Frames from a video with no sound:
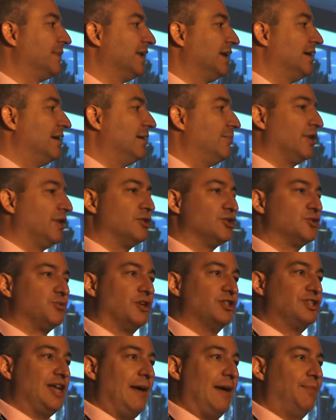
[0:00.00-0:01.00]
Um,
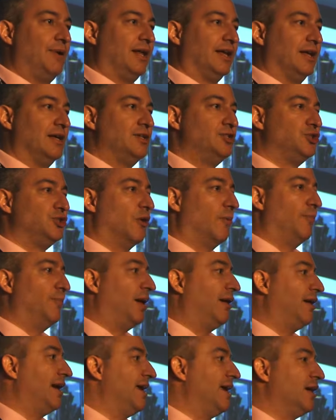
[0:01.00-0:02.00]
because what's happening
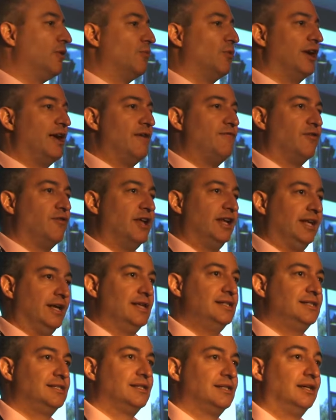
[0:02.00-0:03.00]
is you're buying
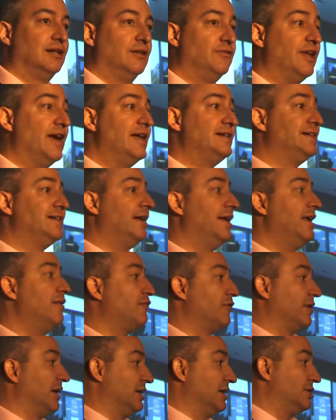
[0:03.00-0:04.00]
whatever it is,
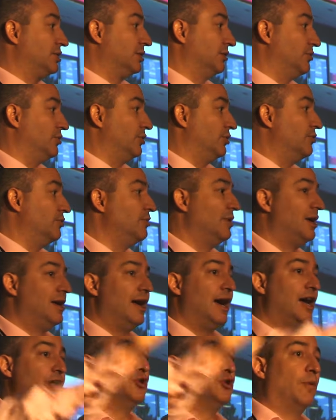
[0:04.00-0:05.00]
they're delivering it to
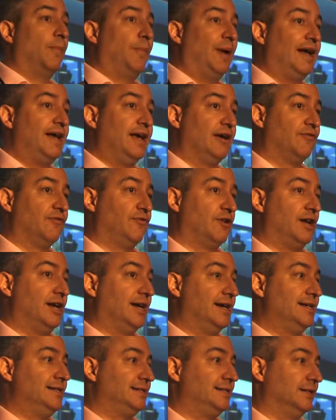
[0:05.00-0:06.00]
you, and you're
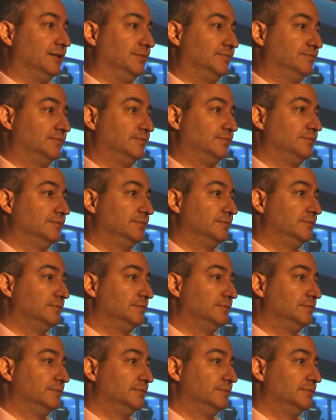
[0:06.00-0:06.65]
paying for it later.